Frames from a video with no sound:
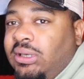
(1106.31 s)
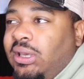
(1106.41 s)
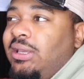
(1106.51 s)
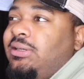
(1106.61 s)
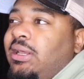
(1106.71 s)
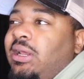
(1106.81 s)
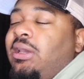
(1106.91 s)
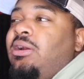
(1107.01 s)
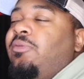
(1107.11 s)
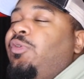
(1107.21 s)
He did an
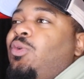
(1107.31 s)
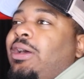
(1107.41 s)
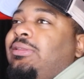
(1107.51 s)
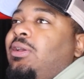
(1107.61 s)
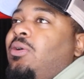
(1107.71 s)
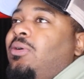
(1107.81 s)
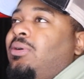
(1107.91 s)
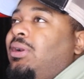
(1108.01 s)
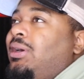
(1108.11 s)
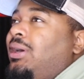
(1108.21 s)
interview, I think
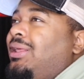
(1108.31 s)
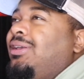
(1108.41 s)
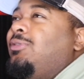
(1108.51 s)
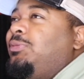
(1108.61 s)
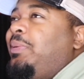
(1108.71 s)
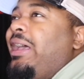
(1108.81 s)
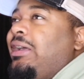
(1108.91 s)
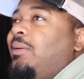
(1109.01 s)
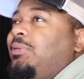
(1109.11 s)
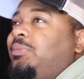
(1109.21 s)
on uh, I think it was Black
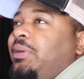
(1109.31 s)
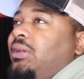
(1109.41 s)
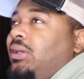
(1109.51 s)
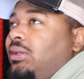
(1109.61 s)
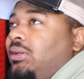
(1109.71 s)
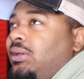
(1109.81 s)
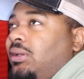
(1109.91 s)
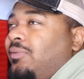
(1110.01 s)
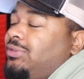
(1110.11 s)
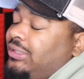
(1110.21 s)
Compass Media. He did an
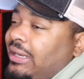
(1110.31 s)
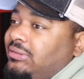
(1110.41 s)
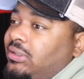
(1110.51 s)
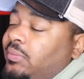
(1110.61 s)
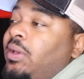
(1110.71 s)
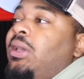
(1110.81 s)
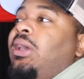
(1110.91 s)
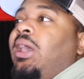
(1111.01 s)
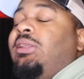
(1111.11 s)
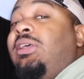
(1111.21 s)
interview. Shout out to them.
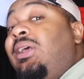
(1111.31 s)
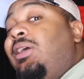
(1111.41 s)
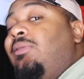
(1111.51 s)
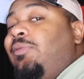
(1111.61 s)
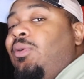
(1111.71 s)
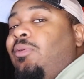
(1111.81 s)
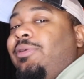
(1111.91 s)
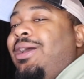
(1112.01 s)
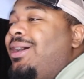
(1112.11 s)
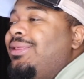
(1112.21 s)
He did an interview
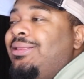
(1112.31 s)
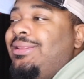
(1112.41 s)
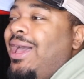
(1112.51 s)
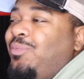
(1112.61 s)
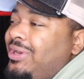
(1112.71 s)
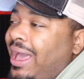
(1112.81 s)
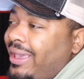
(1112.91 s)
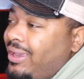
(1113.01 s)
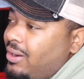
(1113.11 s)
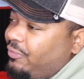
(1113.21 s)
over there. Other than that, we're not
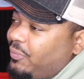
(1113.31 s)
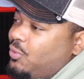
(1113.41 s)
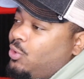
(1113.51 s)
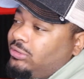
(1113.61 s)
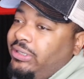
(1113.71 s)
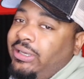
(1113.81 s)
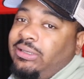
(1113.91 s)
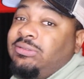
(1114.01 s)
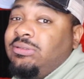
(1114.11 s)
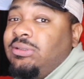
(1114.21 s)
hearing from
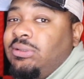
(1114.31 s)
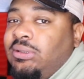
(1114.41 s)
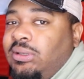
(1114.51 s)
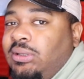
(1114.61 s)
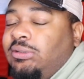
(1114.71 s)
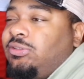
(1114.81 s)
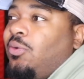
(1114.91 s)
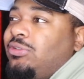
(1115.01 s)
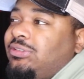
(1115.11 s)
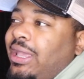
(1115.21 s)
Cortez.
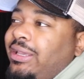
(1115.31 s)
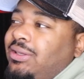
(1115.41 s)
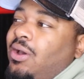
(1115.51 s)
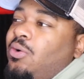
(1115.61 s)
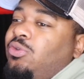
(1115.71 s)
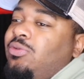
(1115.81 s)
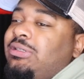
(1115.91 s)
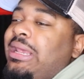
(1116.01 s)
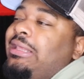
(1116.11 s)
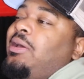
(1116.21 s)
So it's like, yo, you
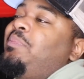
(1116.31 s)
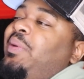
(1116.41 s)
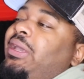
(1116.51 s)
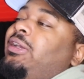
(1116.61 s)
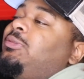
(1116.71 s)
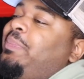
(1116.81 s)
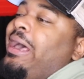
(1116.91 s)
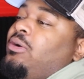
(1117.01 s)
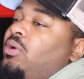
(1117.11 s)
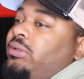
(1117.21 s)
just had the biggest
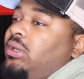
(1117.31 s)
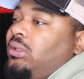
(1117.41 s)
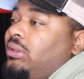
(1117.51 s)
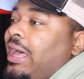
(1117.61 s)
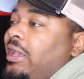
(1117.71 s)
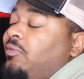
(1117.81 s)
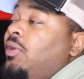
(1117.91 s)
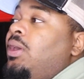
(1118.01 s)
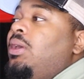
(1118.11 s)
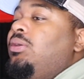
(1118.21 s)
battle of your life.
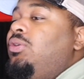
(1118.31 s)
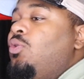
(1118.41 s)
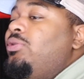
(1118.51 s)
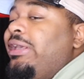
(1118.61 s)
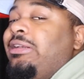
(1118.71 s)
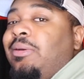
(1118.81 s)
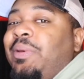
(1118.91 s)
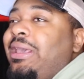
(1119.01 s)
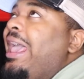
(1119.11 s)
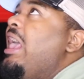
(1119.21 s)
You need to
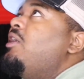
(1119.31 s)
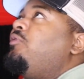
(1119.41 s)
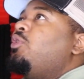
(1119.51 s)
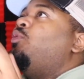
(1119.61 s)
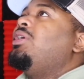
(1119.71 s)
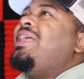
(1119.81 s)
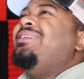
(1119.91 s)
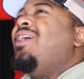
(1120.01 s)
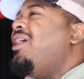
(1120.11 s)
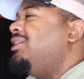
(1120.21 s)
be everywhere.
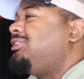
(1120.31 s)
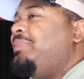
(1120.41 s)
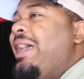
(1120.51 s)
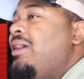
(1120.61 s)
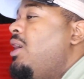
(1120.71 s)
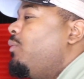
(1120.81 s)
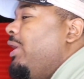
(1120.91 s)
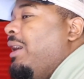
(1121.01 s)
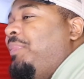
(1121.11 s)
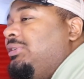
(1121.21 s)
Like, nah, smack. We
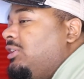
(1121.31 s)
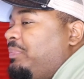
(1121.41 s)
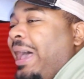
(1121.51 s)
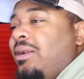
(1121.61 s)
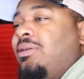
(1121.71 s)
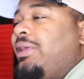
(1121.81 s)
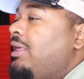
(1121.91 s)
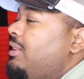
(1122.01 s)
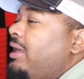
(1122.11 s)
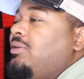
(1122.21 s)
gotta put this battle
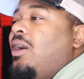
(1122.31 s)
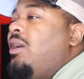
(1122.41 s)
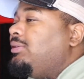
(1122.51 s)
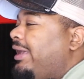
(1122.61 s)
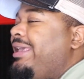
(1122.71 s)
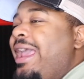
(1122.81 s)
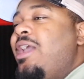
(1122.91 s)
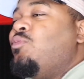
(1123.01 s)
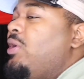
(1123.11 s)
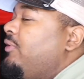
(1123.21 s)
together. Like, nah, like he
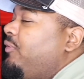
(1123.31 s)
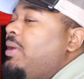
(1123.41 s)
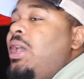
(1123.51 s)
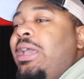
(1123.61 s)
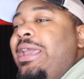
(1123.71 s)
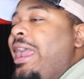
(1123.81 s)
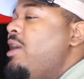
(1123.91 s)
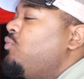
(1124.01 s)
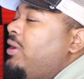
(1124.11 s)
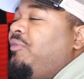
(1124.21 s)
ain't running from the, he
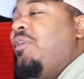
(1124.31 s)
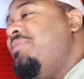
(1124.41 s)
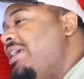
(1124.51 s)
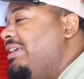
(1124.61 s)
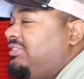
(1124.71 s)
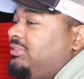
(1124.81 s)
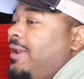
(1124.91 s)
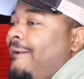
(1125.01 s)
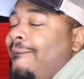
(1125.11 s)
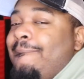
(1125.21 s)
ain't running from this.
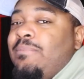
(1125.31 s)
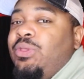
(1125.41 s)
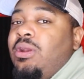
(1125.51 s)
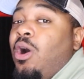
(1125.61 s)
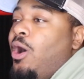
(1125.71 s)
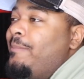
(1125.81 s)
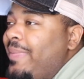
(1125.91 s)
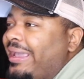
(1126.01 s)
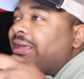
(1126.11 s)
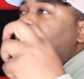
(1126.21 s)
You know, or making